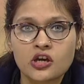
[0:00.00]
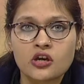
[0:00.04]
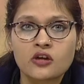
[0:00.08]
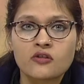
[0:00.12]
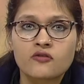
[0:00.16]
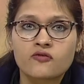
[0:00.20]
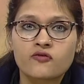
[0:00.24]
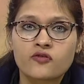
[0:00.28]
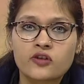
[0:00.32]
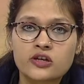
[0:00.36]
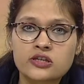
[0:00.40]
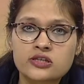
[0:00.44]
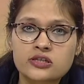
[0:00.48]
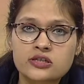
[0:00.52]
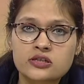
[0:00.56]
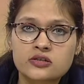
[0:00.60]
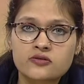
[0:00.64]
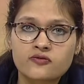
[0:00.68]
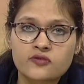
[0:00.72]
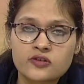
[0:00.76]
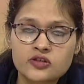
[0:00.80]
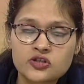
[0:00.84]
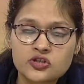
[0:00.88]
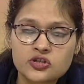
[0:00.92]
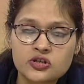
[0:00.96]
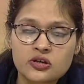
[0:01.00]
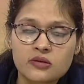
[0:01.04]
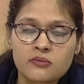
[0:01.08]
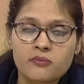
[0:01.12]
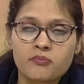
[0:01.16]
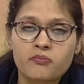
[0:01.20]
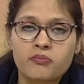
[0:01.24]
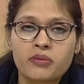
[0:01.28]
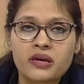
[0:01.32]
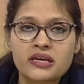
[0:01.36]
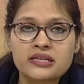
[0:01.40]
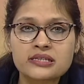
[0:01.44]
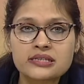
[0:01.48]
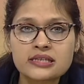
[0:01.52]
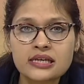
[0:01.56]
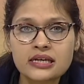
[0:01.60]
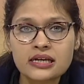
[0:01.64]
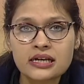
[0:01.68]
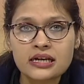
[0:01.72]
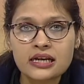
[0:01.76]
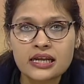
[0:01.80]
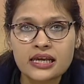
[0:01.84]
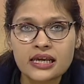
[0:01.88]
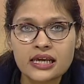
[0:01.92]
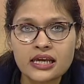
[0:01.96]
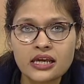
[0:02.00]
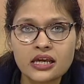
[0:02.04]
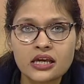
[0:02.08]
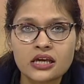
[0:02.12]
which basically